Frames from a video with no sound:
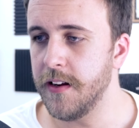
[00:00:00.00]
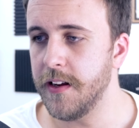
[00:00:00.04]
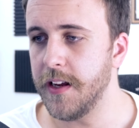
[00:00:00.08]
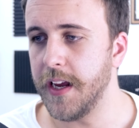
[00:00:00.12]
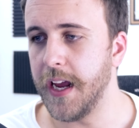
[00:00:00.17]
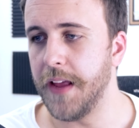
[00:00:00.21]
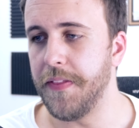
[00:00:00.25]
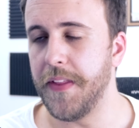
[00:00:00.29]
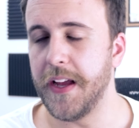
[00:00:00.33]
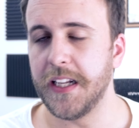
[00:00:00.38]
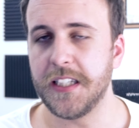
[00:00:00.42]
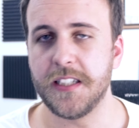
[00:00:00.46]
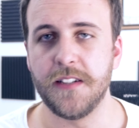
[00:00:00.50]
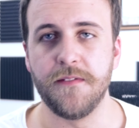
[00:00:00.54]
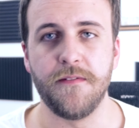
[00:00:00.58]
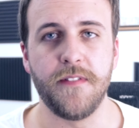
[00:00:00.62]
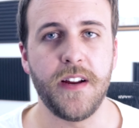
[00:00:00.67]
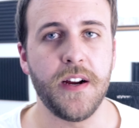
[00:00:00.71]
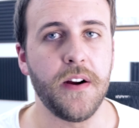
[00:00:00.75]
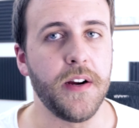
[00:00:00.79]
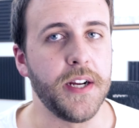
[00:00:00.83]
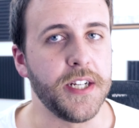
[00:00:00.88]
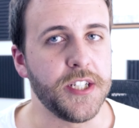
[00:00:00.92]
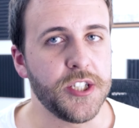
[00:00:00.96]
And that's a
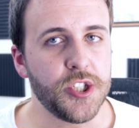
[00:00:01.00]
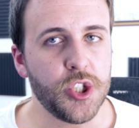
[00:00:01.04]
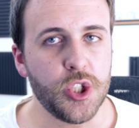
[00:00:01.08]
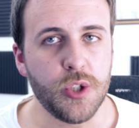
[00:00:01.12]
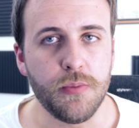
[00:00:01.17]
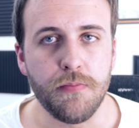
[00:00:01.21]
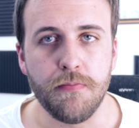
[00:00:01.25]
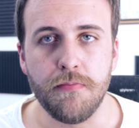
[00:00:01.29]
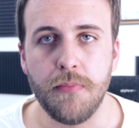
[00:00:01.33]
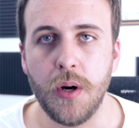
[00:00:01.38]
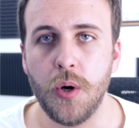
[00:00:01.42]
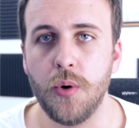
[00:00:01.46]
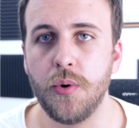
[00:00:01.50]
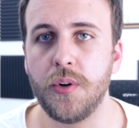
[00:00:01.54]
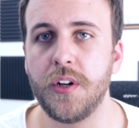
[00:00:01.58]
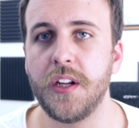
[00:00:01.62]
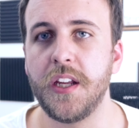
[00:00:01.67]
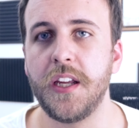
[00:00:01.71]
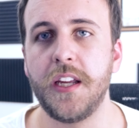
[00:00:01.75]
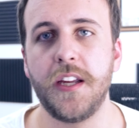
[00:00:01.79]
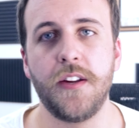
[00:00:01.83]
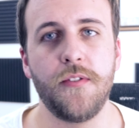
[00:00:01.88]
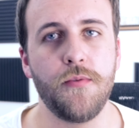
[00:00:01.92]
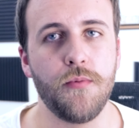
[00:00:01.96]
very
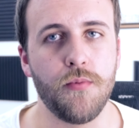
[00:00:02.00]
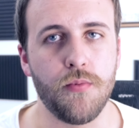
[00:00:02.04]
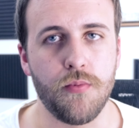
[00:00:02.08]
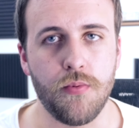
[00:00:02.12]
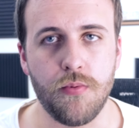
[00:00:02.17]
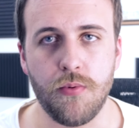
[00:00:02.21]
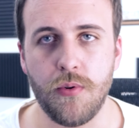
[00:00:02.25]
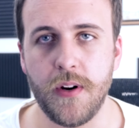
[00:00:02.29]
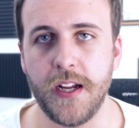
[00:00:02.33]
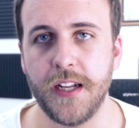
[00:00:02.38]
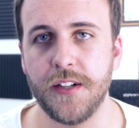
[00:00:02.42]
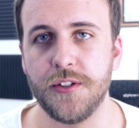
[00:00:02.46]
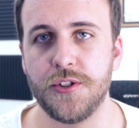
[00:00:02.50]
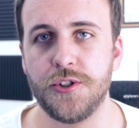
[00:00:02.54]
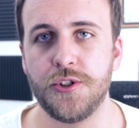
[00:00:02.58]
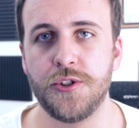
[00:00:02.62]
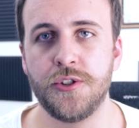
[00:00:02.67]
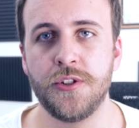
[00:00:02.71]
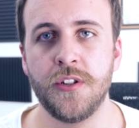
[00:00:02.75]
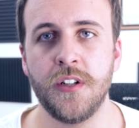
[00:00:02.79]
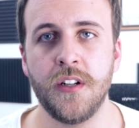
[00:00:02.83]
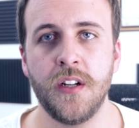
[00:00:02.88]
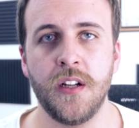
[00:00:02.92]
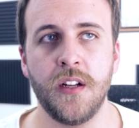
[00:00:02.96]
smoky,
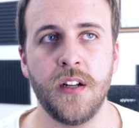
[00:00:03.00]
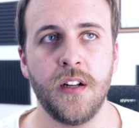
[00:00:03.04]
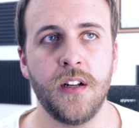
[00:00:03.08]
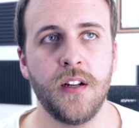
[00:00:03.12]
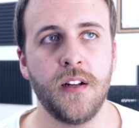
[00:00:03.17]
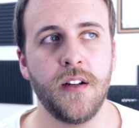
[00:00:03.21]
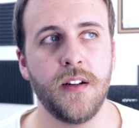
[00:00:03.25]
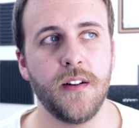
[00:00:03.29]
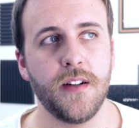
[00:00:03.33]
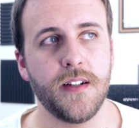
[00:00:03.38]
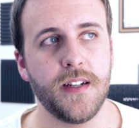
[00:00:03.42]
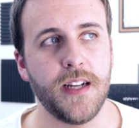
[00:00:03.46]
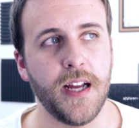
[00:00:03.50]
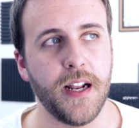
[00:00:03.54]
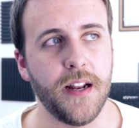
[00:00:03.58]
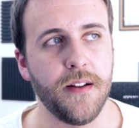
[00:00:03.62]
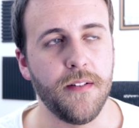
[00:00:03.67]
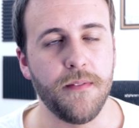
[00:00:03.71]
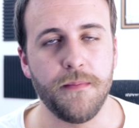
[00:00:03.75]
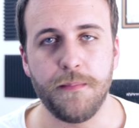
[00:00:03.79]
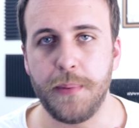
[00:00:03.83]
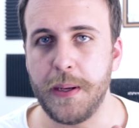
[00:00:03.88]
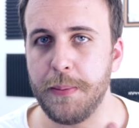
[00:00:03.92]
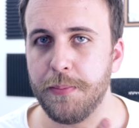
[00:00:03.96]
rich, kind
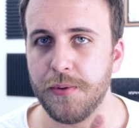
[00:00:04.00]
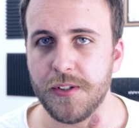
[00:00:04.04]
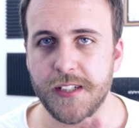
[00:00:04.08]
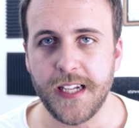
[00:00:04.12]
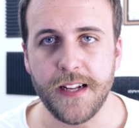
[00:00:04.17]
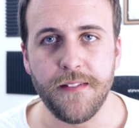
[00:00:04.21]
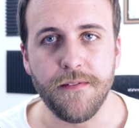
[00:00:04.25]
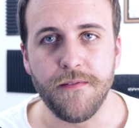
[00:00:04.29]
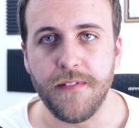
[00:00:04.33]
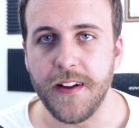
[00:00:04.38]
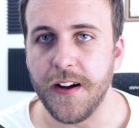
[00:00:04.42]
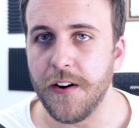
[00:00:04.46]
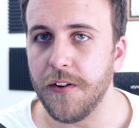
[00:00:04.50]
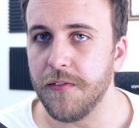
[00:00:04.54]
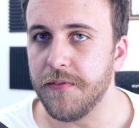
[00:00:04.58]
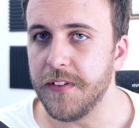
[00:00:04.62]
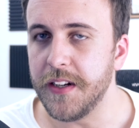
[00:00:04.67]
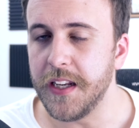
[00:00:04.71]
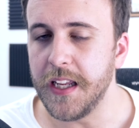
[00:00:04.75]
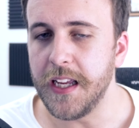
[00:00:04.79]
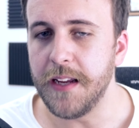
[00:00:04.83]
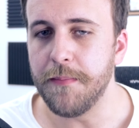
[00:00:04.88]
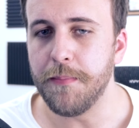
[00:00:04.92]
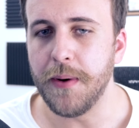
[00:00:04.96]
of, people say
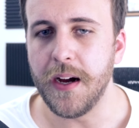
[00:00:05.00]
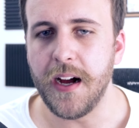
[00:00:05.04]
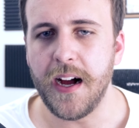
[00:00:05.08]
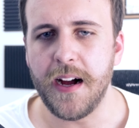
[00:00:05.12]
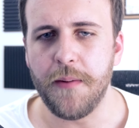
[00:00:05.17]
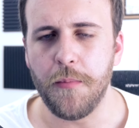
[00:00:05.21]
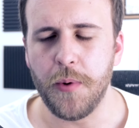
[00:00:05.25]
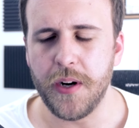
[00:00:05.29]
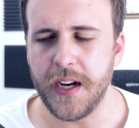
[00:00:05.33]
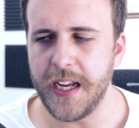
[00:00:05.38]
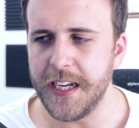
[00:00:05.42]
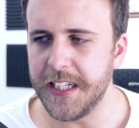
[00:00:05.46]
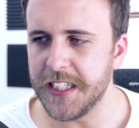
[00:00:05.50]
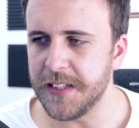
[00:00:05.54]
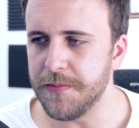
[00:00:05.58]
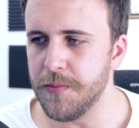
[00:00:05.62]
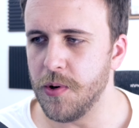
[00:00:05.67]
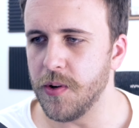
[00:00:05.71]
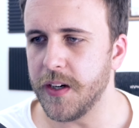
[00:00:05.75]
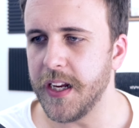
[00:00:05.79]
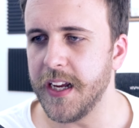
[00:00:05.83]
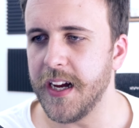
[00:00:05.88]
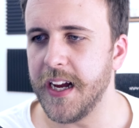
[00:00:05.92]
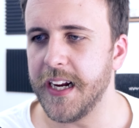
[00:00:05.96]
velvety, but when I
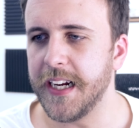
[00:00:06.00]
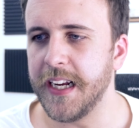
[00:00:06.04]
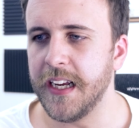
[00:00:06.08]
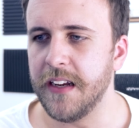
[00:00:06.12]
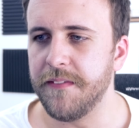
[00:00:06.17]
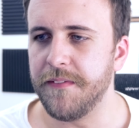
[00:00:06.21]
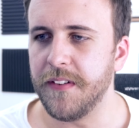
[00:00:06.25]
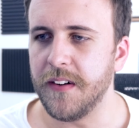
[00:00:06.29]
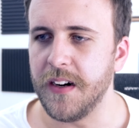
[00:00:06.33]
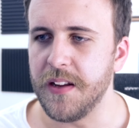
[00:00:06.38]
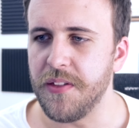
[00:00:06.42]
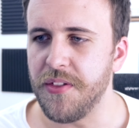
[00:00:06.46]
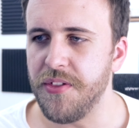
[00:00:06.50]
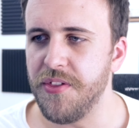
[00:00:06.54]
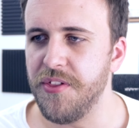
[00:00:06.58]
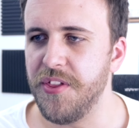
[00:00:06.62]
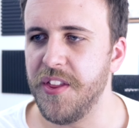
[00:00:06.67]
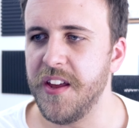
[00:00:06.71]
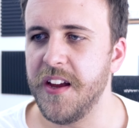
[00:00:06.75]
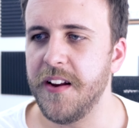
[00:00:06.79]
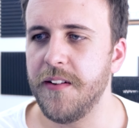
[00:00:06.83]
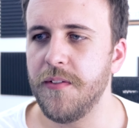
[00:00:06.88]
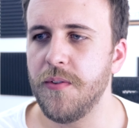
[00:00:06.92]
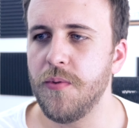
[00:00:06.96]
smoke it, I get a very
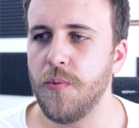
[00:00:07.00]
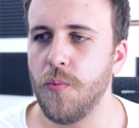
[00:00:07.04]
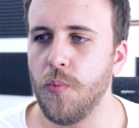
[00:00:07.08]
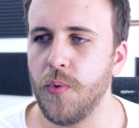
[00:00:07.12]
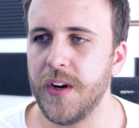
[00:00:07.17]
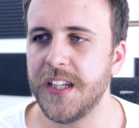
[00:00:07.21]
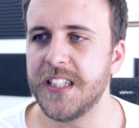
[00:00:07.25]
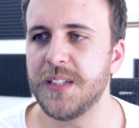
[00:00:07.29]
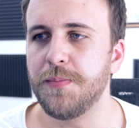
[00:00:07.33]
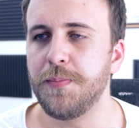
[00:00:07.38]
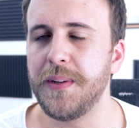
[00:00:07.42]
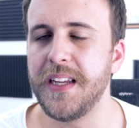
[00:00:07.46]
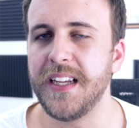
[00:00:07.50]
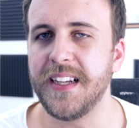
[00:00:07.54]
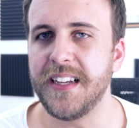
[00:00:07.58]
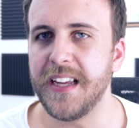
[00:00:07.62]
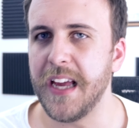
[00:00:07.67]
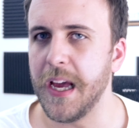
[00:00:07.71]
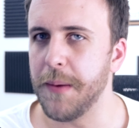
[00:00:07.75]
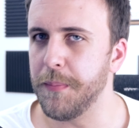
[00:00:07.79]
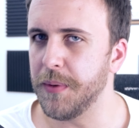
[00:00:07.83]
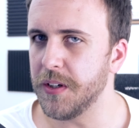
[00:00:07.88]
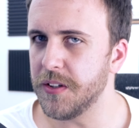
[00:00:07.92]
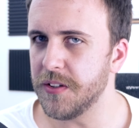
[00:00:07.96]
thin, wispy,
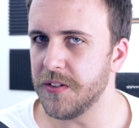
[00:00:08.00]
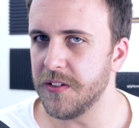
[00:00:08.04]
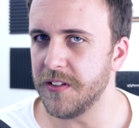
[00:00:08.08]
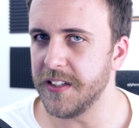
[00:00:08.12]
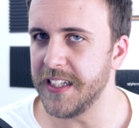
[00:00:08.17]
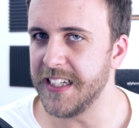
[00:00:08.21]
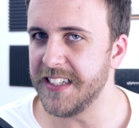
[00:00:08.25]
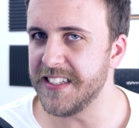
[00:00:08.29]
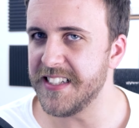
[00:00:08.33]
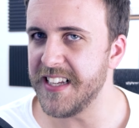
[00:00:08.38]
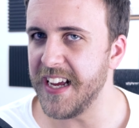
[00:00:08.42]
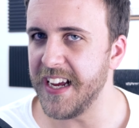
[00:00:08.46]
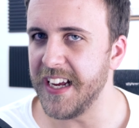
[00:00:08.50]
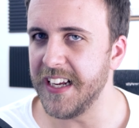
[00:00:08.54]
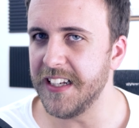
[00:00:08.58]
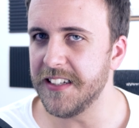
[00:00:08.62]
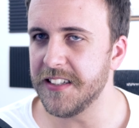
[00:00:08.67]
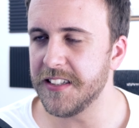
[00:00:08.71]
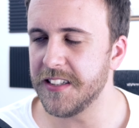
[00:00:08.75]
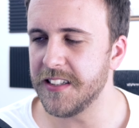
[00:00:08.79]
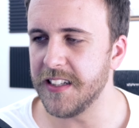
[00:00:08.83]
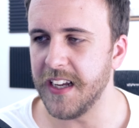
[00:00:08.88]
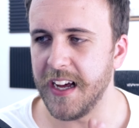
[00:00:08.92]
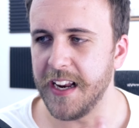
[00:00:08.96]
chemical-y
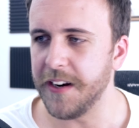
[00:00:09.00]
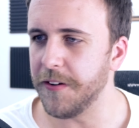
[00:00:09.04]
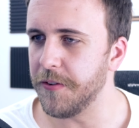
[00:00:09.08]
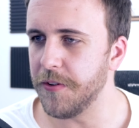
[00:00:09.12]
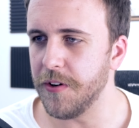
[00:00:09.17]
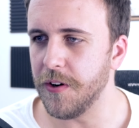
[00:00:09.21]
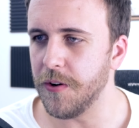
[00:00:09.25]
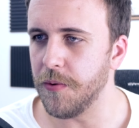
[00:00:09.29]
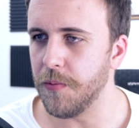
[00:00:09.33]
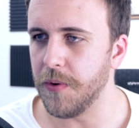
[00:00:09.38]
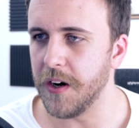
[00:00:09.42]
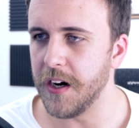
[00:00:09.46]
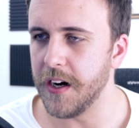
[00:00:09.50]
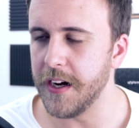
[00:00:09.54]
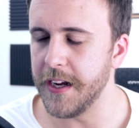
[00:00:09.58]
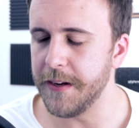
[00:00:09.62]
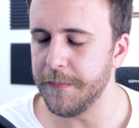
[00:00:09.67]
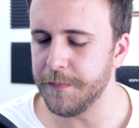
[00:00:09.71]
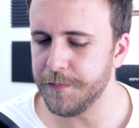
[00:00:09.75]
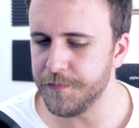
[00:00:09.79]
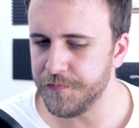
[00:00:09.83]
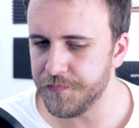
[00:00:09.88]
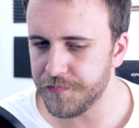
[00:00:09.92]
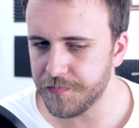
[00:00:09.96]
taste. I don't know why.
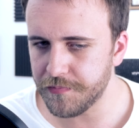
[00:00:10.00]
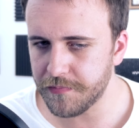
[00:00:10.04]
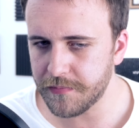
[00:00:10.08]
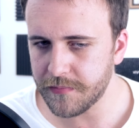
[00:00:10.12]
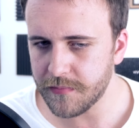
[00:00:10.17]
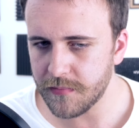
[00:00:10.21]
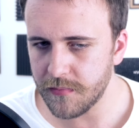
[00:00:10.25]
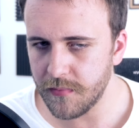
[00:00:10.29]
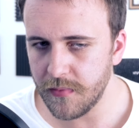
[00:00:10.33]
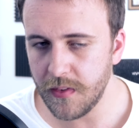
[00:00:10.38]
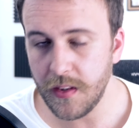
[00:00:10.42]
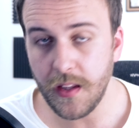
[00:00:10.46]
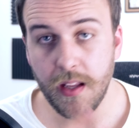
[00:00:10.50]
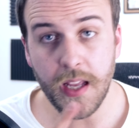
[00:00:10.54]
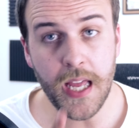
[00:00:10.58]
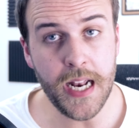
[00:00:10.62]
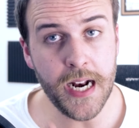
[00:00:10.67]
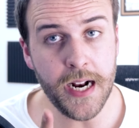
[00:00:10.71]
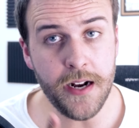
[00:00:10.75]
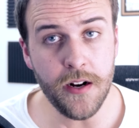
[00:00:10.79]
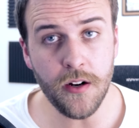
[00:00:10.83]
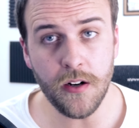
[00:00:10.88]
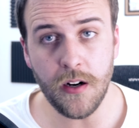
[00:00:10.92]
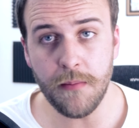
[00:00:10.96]
And
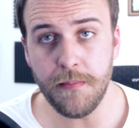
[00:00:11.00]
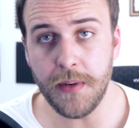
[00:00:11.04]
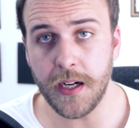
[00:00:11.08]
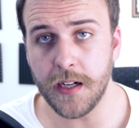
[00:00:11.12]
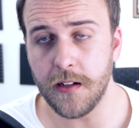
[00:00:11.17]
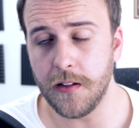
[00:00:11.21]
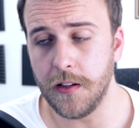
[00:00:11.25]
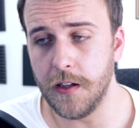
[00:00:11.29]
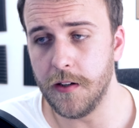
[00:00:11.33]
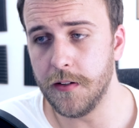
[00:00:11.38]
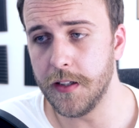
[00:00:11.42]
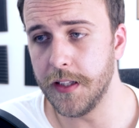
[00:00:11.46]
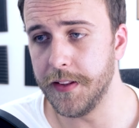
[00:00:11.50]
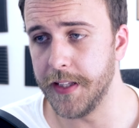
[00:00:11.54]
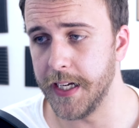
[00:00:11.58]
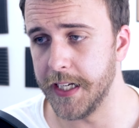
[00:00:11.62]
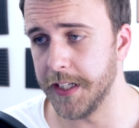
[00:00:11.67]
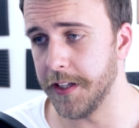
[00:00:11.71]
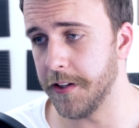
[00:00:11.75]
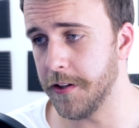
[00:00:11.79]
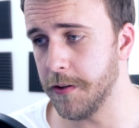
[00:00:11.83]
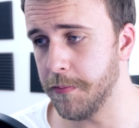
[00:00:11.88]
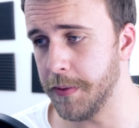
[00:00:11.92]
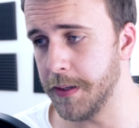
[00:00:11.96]
I know I'm not alone in that.
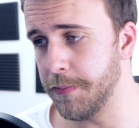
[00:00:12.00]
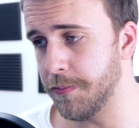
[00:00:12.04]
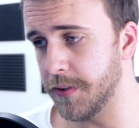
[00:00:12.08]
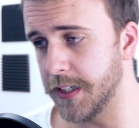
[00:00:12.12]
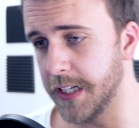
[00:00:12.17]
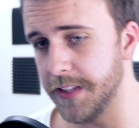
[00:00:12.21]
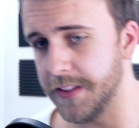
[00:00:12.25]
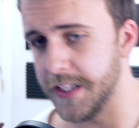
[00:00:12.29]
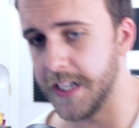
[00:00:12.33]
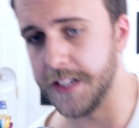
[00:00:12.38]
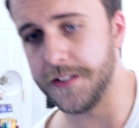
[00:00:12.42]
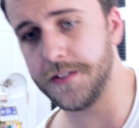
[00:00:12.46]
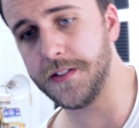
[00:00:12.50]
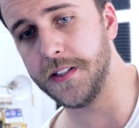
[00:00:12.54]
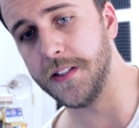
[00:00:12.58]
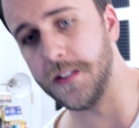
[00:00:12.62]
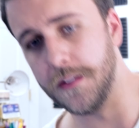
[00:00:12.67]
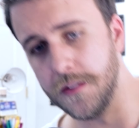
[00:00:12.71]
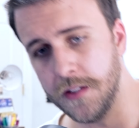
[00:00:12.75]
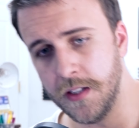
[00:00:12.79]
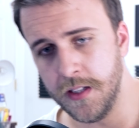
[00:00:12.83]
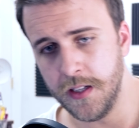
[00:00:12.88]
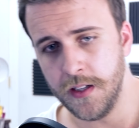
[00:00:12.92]
Other people get that too.